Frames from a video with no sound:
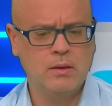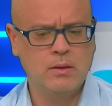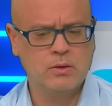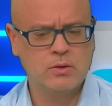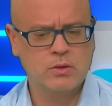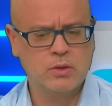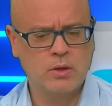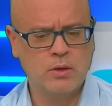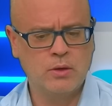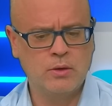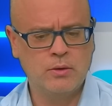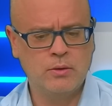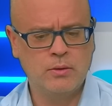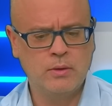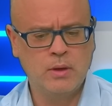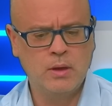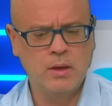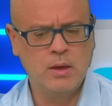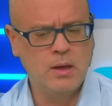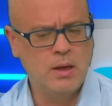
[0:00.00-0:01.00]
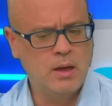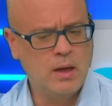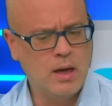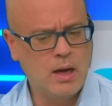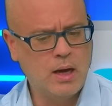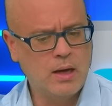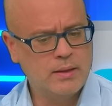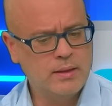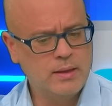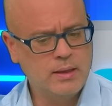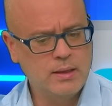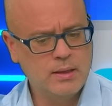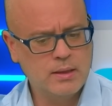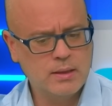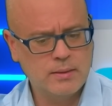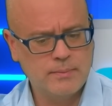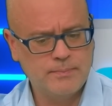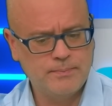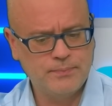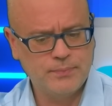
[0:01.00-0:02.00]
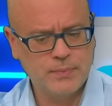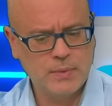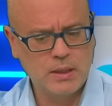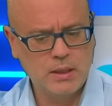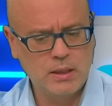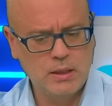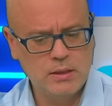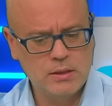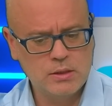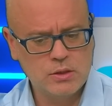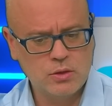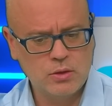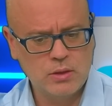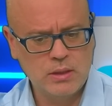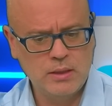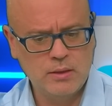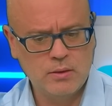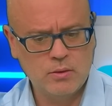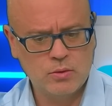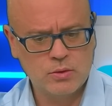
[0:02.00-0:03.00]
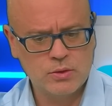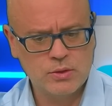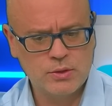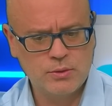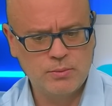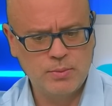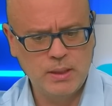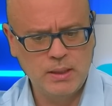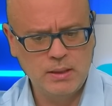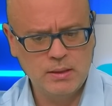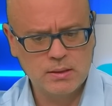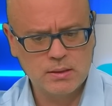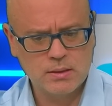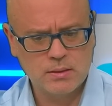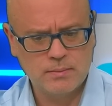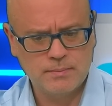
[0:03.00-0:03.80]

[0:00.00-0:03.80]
So I think he's certainly the horse to beat.